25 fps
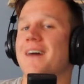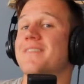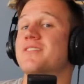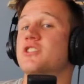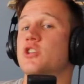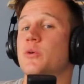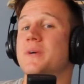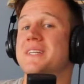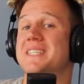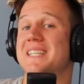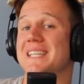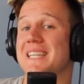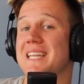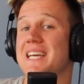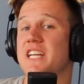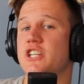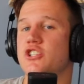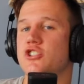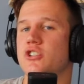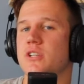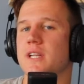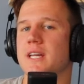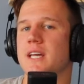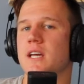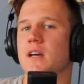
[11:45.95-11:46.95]
So it's
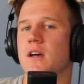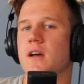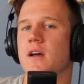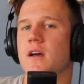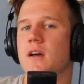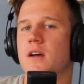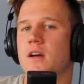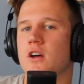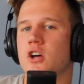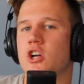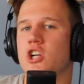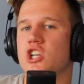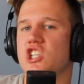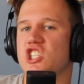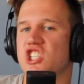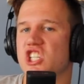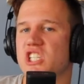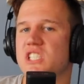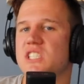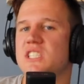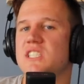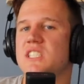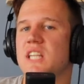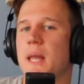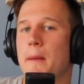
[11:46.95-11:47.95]
literally
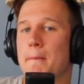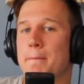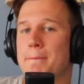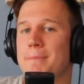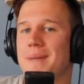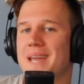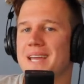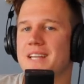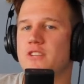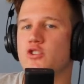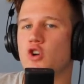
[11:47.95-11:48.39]
just the meat